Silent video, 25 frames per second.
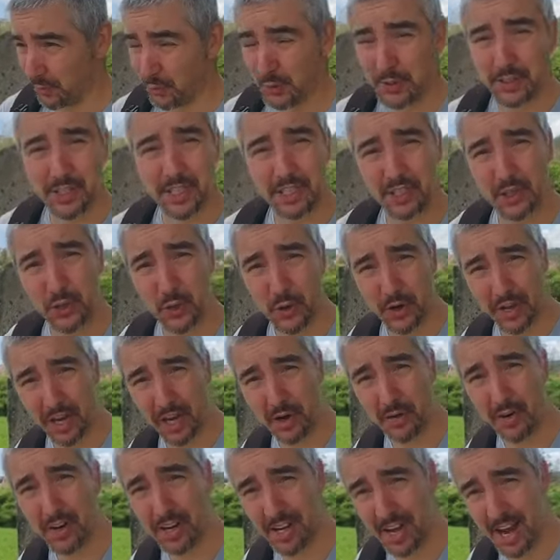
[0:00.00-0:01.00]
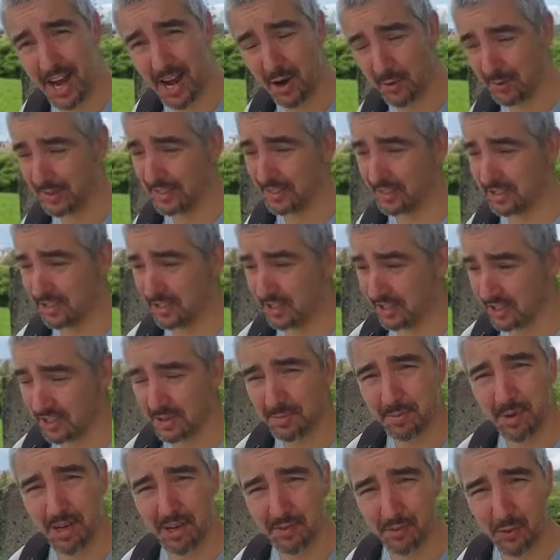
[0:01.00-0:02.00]
voice that you're hearing now is just
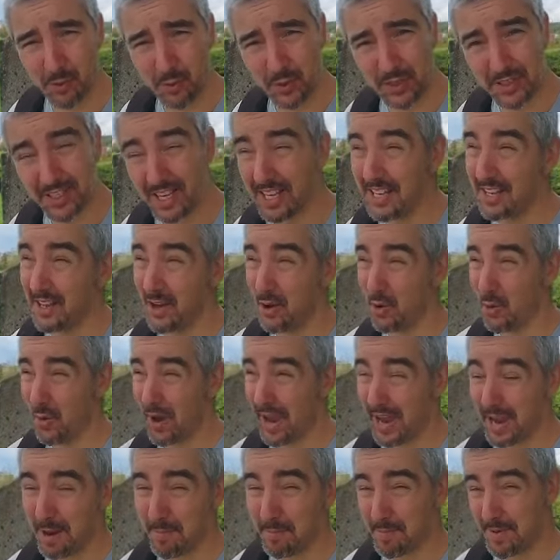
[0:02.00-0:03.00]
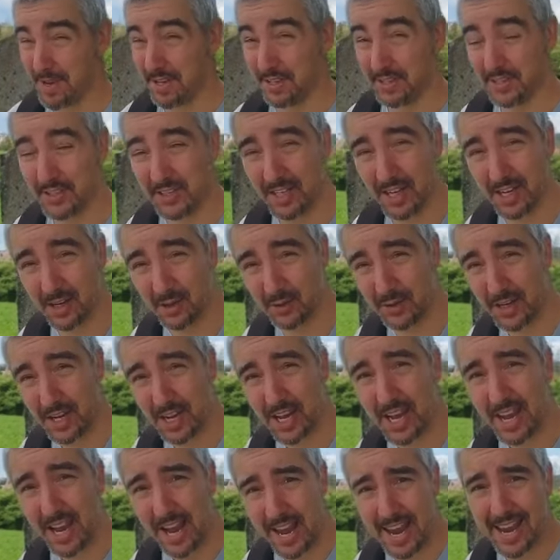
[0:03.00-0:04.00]
my voice and no ambient sound,
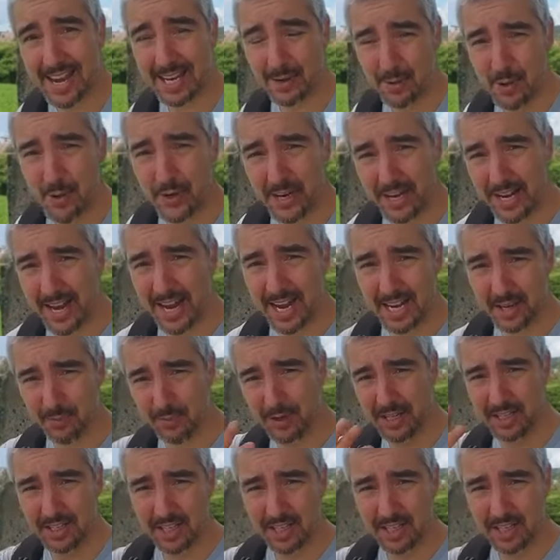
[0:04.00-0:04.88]
and you can add